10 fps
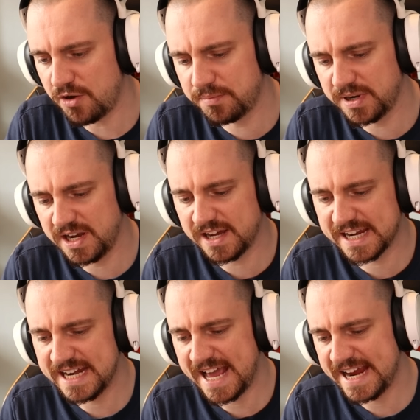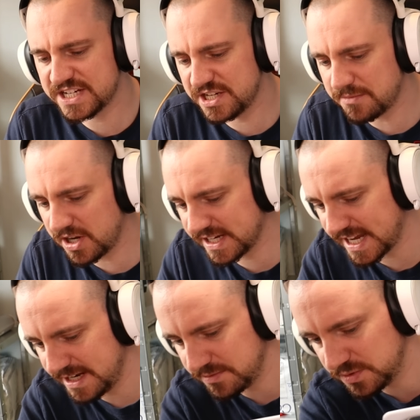I'll plug in a H D M I
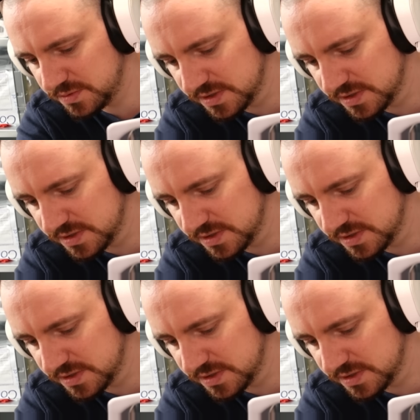cable.